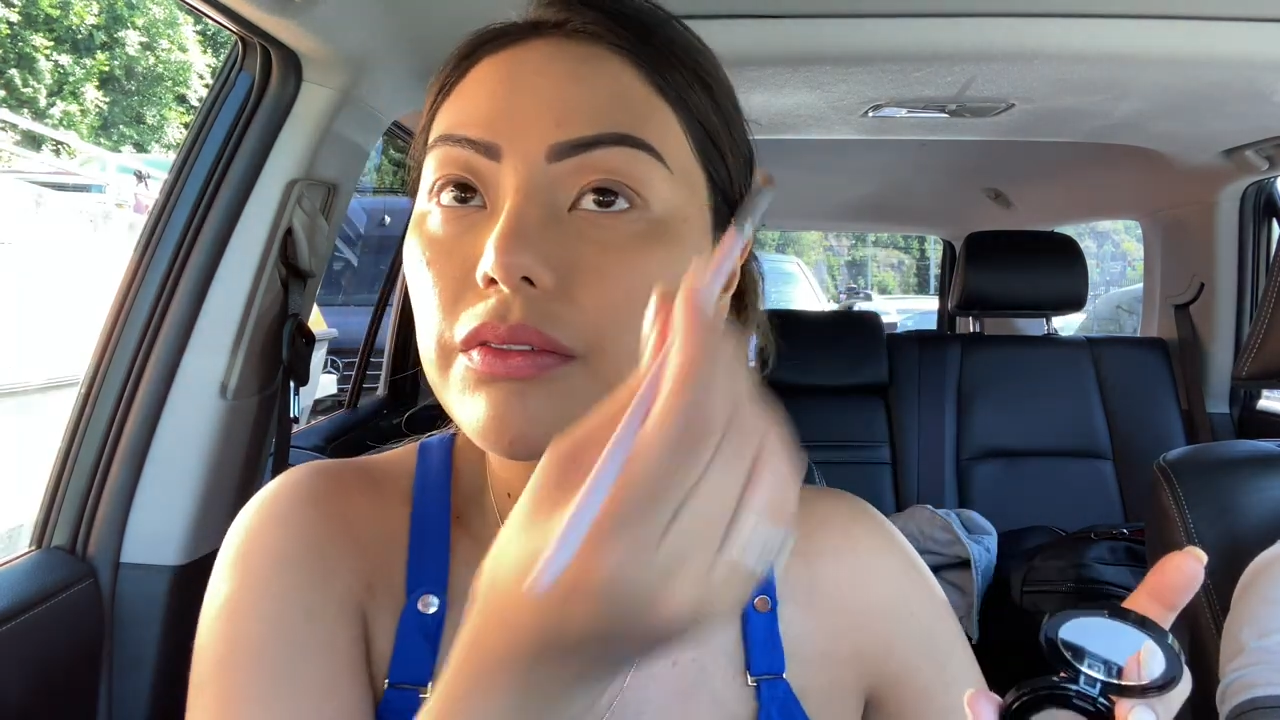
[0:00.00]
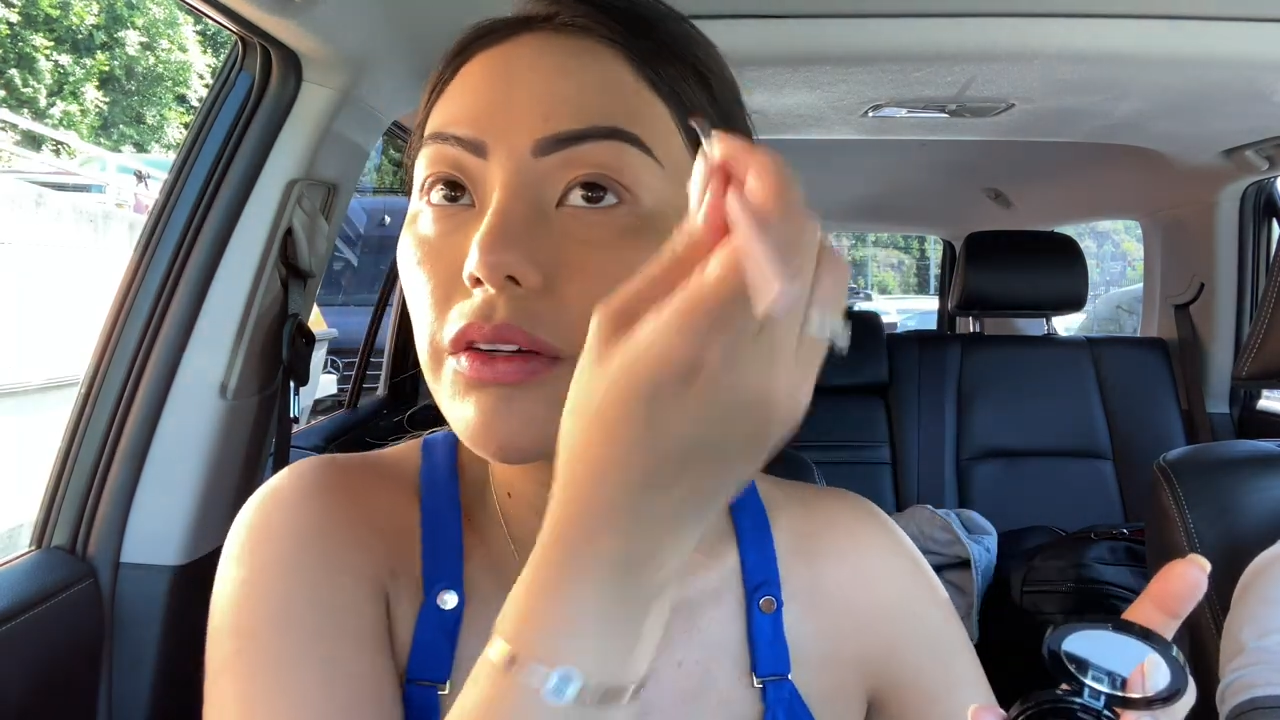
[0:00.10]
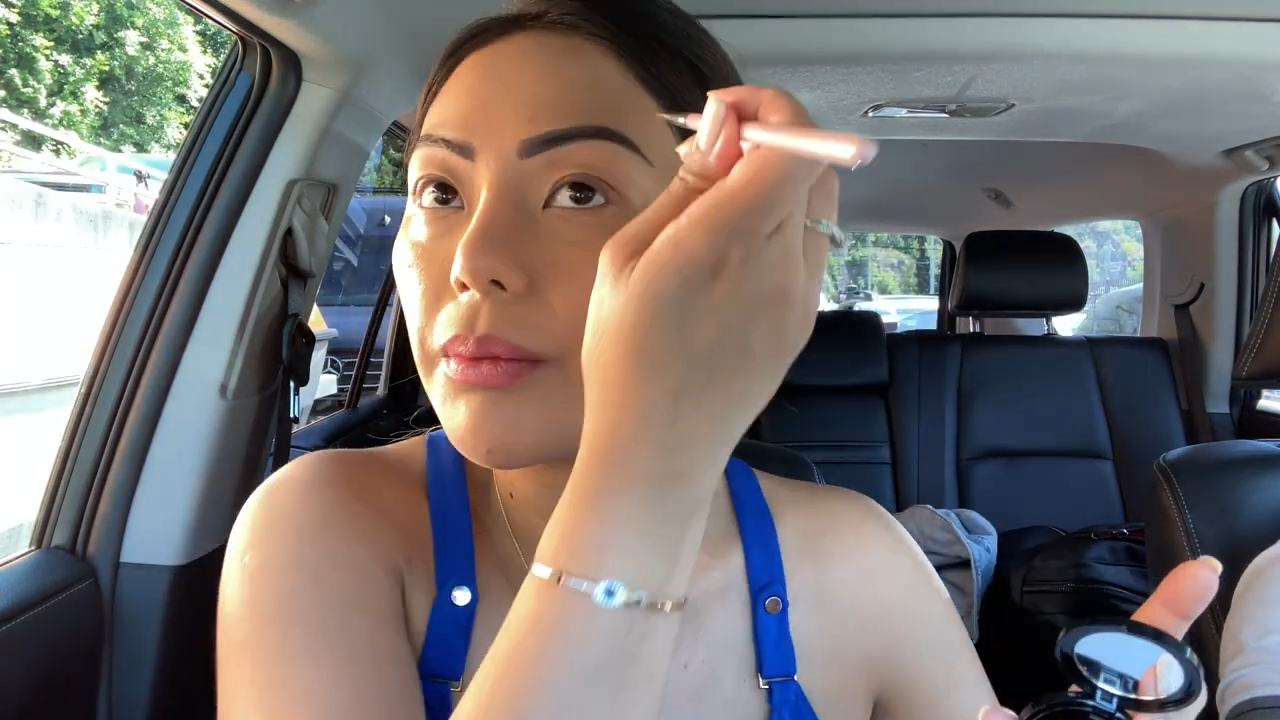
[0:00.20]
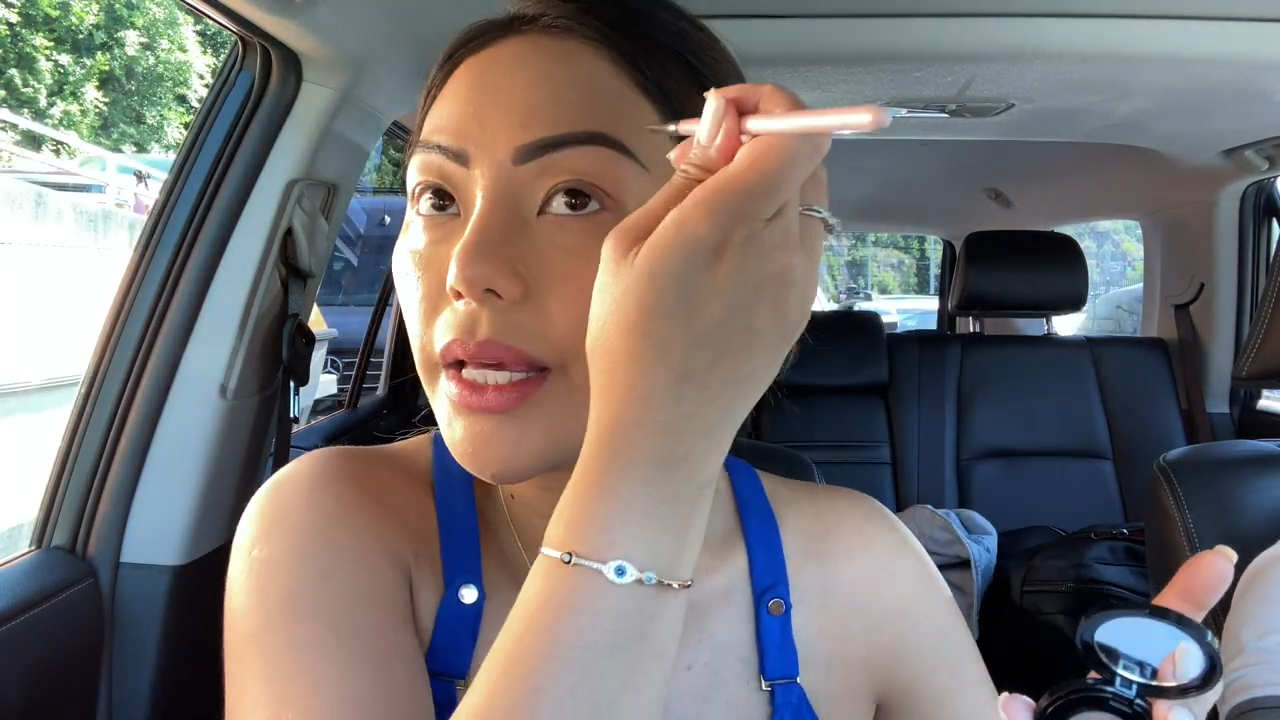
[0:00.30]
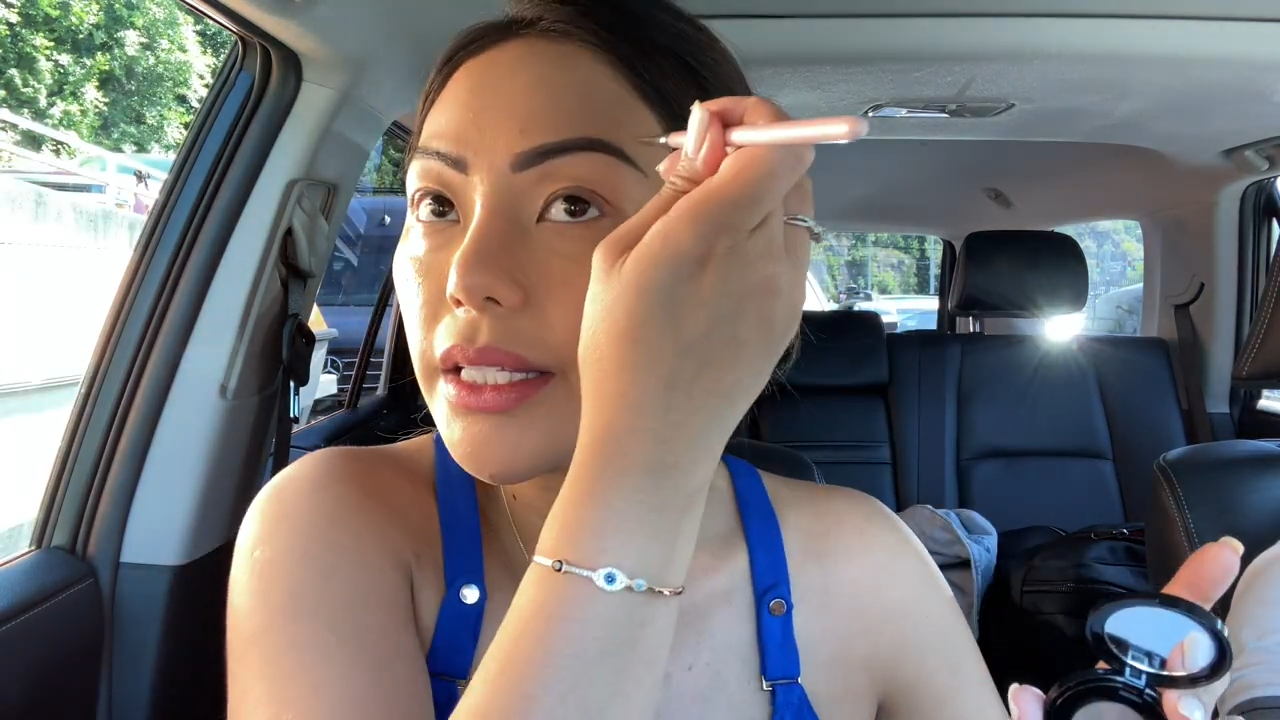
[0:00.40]

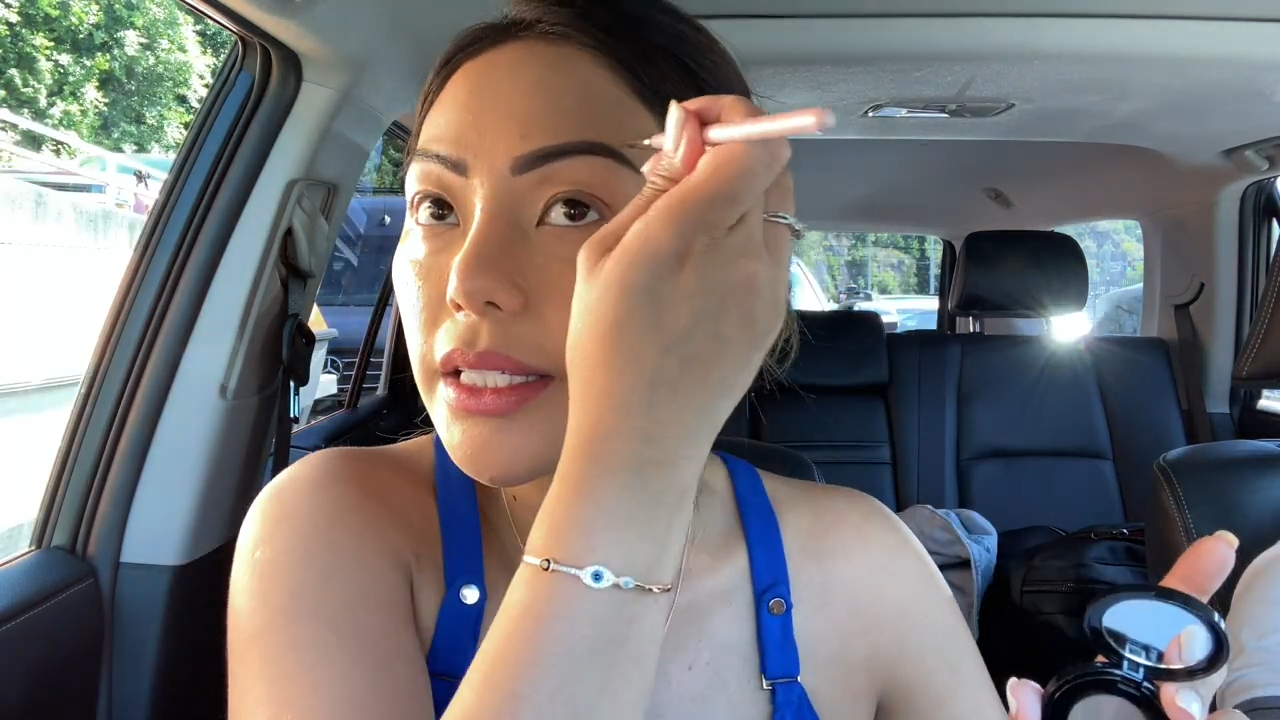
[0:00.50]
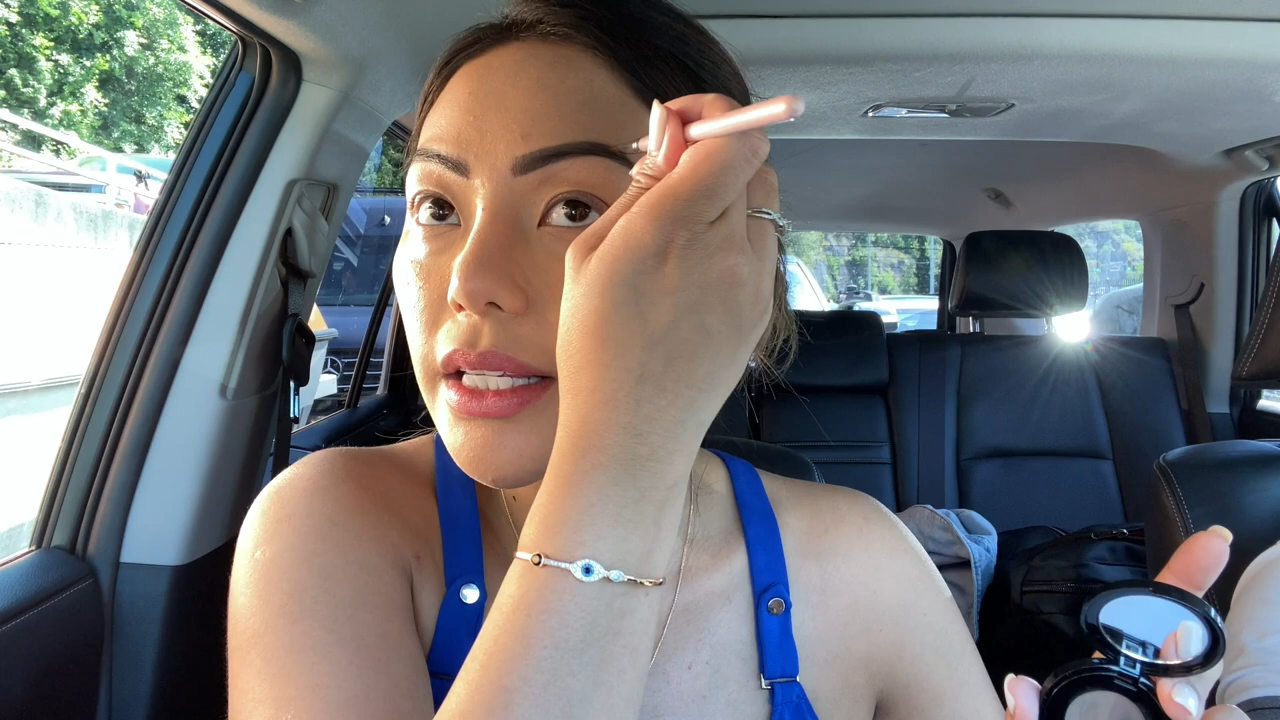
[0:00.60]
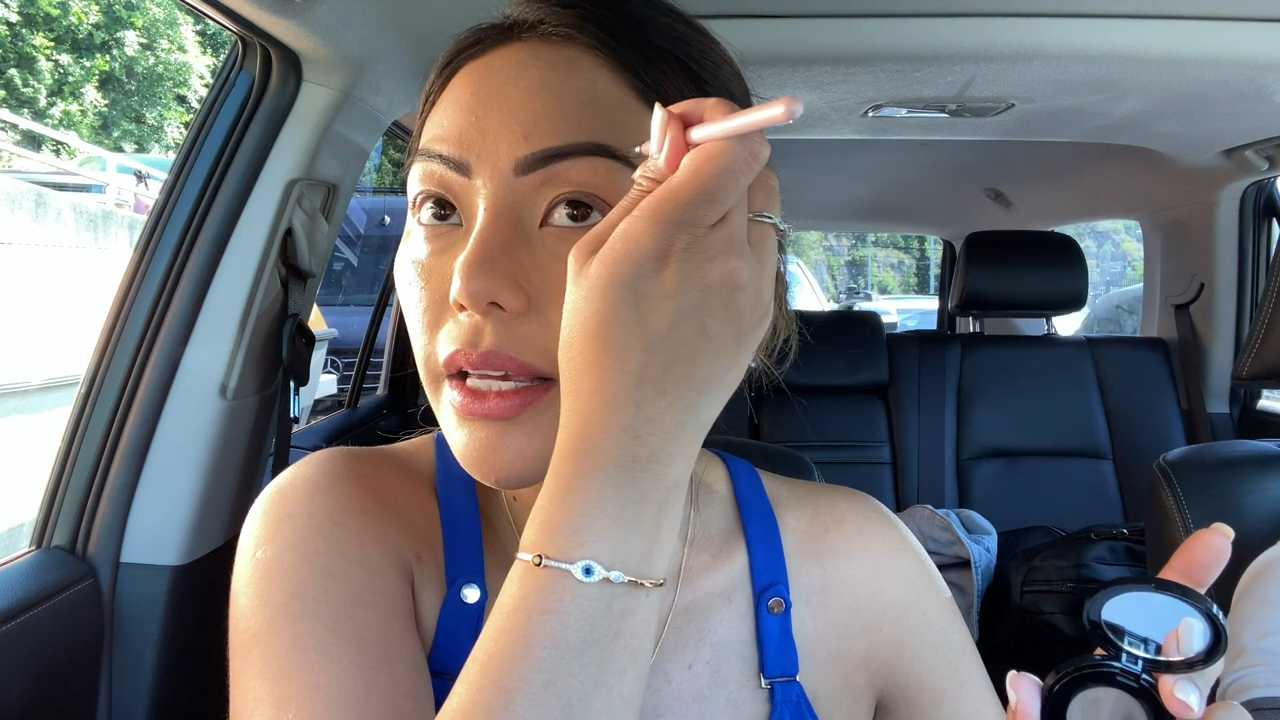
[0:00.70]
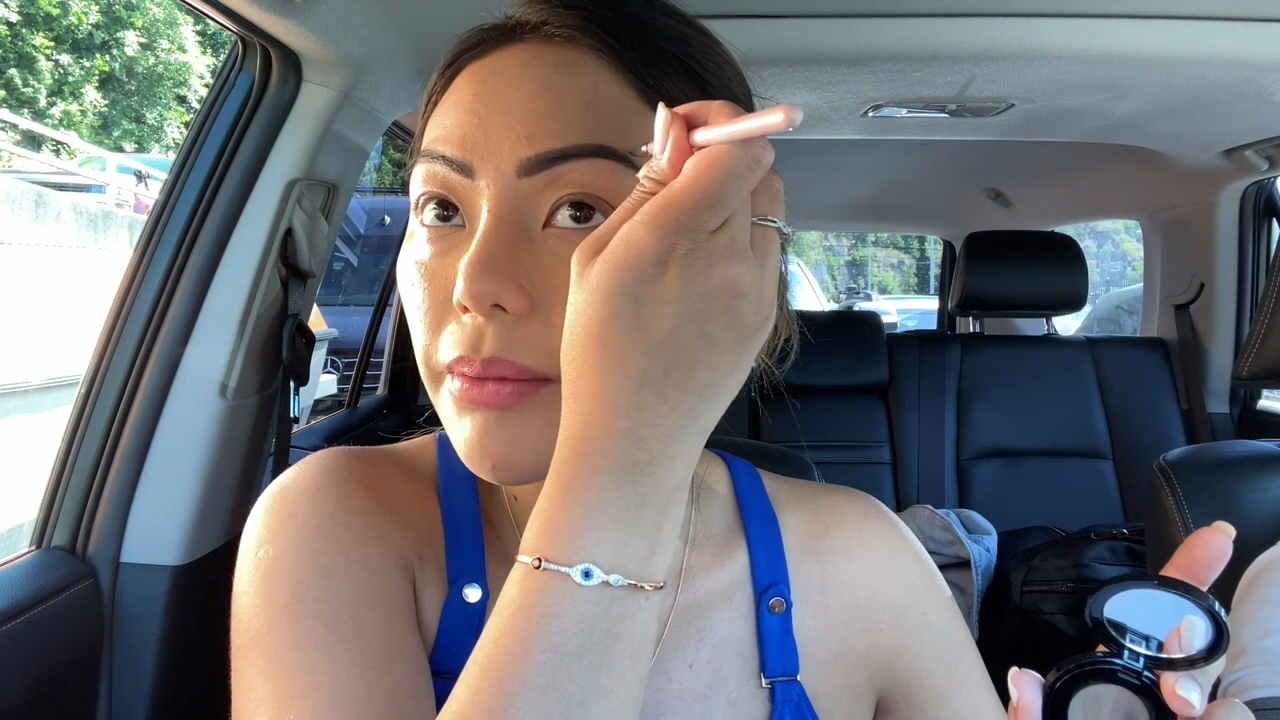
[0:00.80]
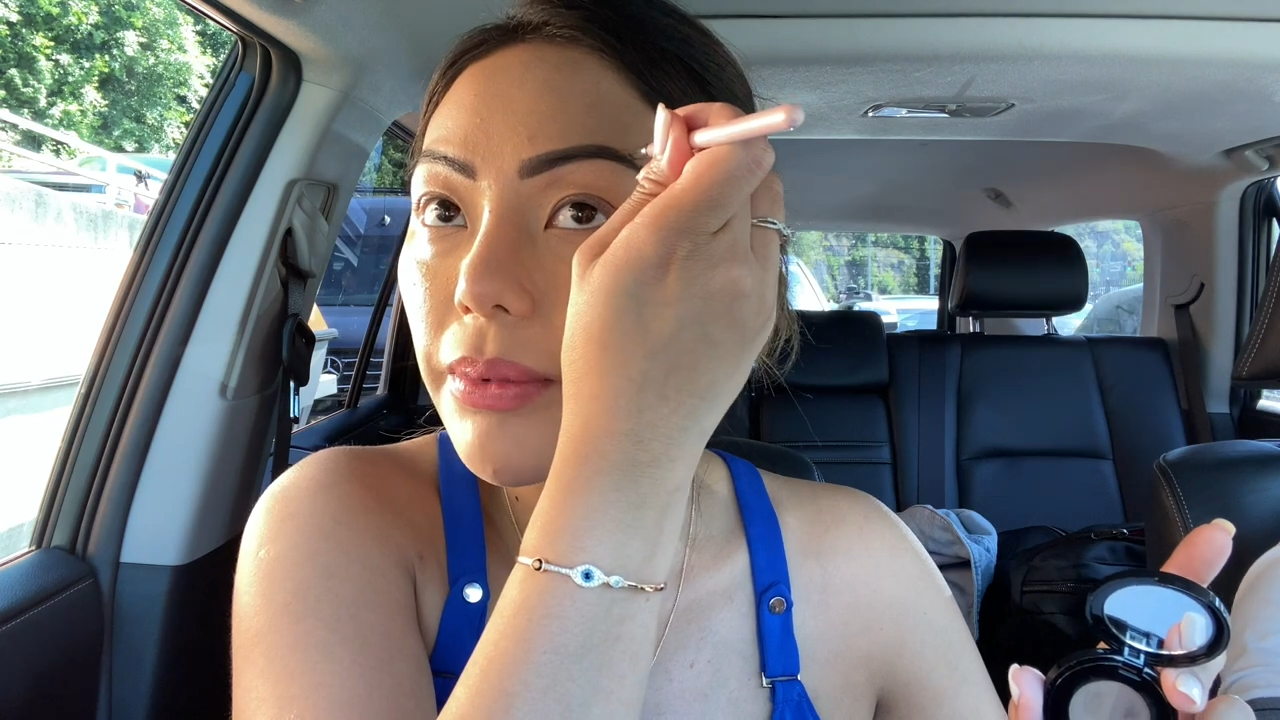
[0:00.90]
for my
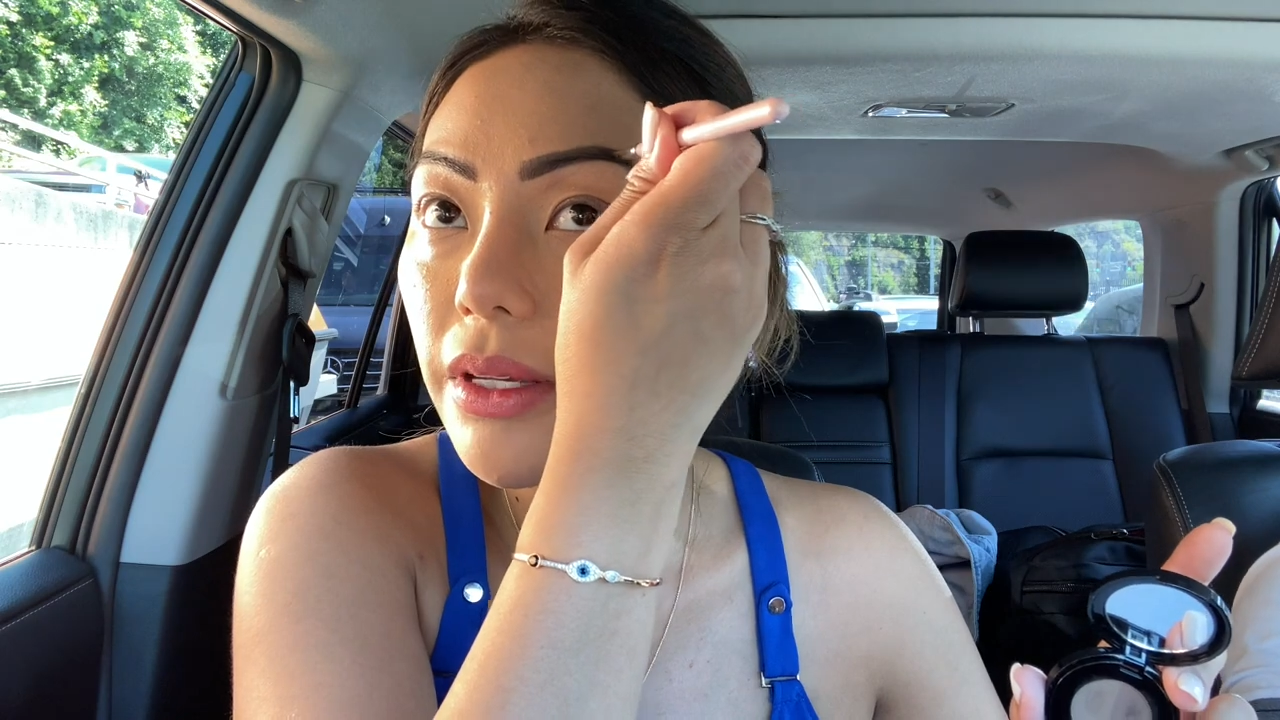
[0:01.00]
tip